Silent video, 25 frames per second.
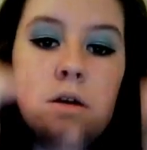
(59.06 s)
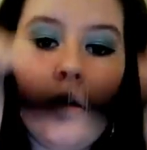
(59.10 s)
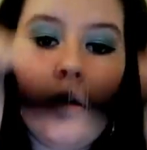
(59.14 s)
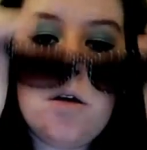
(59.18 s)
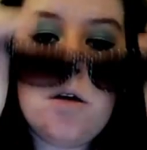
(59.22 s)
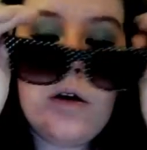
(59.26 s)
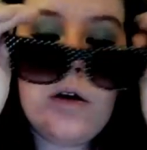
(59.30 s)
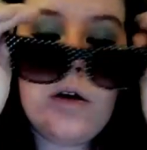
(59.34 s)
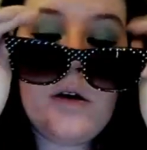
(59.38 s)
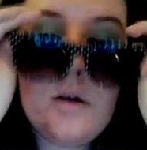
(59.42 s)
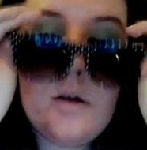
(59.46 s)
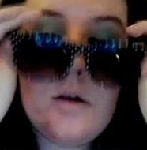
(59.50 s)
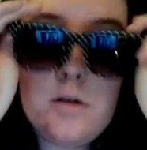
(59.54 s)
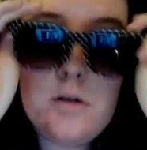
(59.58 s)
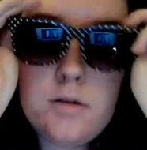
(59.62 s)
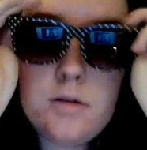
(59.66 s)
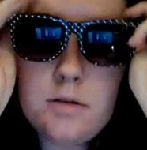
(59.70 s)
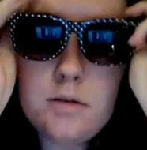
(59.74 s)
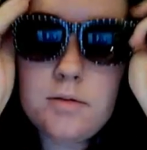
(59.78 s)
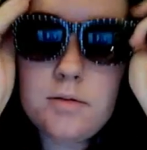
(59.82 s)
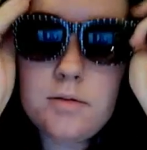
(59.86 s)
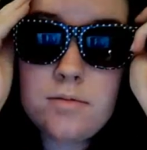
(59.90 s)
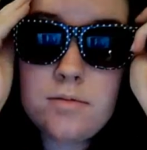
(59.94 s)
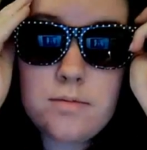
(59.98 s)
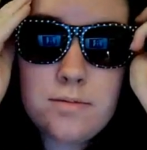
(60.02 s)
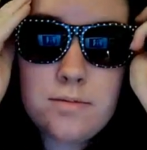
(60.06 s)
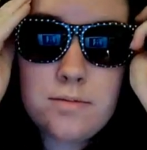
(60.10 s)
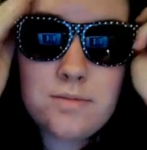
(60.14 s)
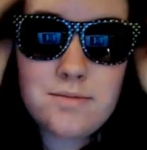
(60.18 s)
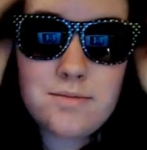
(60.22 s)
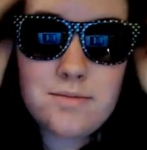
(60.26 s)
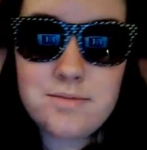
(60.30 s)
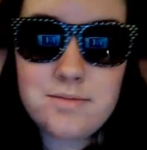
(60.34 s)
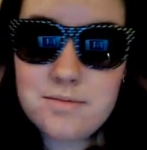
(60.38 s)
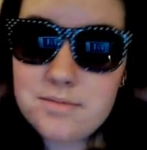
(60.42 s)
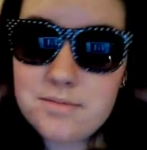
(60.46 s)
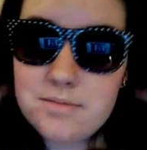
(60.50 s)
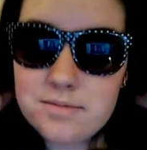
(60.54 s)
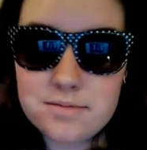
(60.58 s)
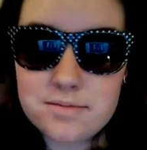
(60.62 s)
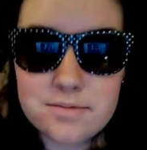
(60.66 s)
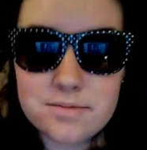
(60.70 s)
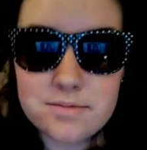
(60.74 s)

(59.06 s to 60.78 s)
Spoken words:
Nothing is said.